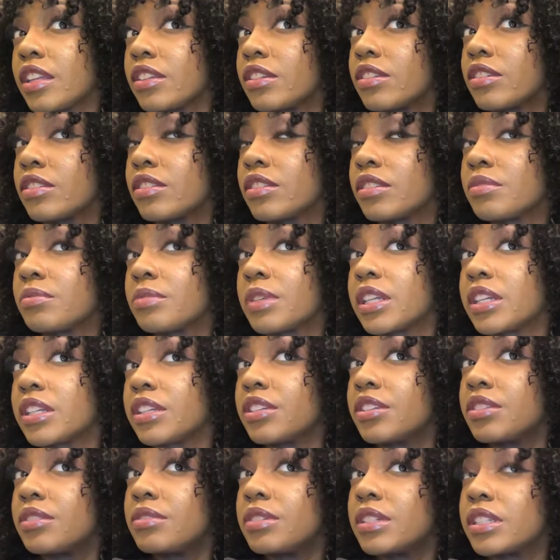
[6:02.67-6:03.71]
the only way to
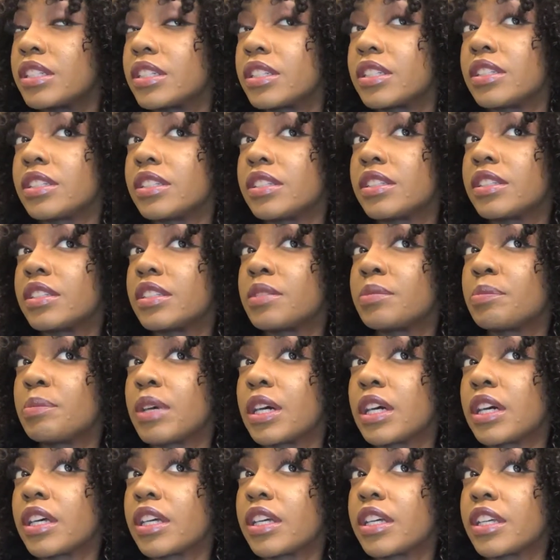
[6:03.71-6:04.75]
do it is
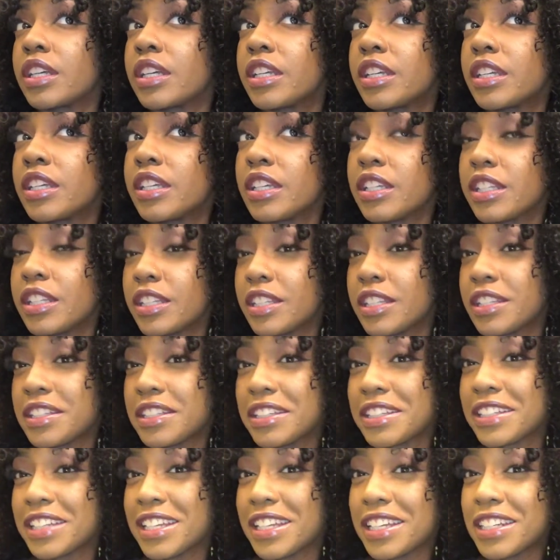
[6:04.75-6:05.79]
by
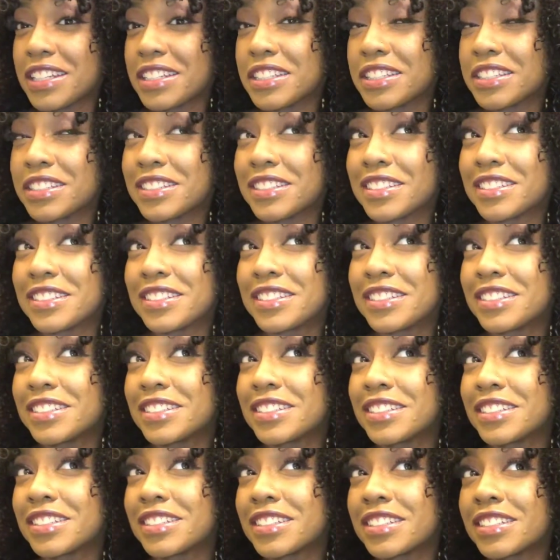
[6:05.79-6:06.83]
cutting.
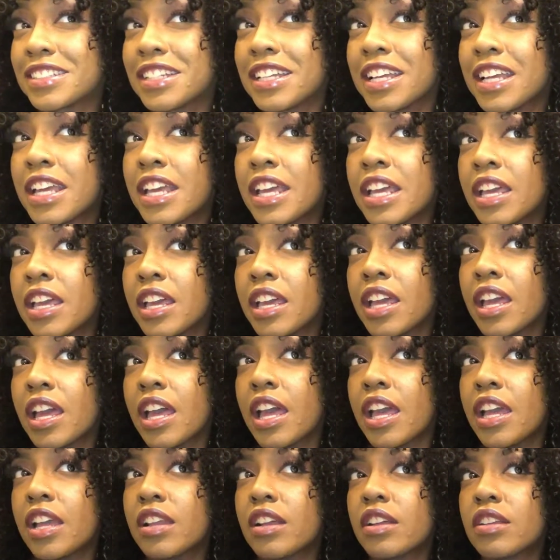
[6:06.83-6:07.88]

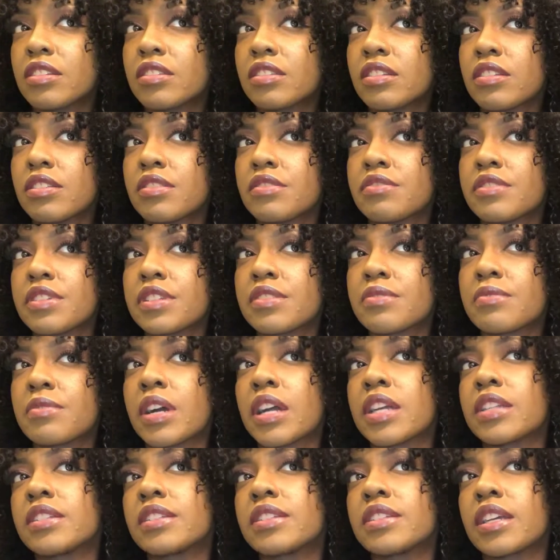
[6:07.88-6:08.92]
And also the reason
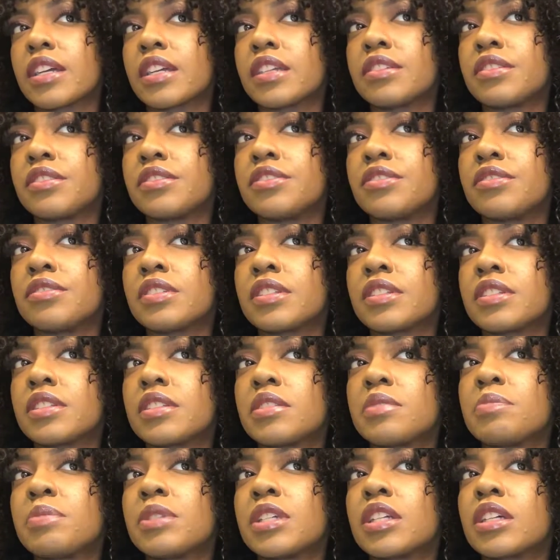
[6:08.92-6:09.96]
why I decided to do this
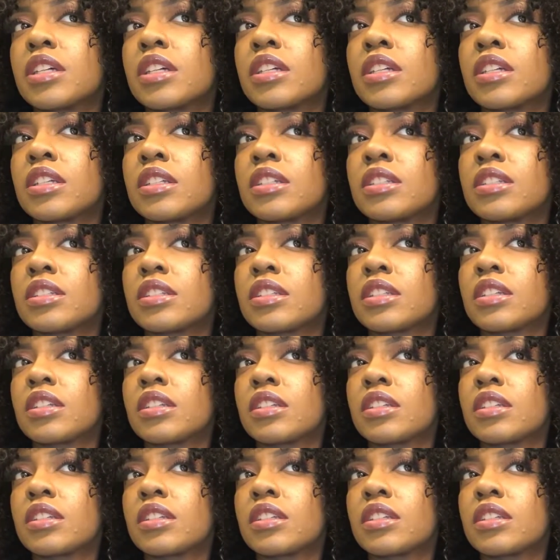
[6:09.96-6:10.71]
is because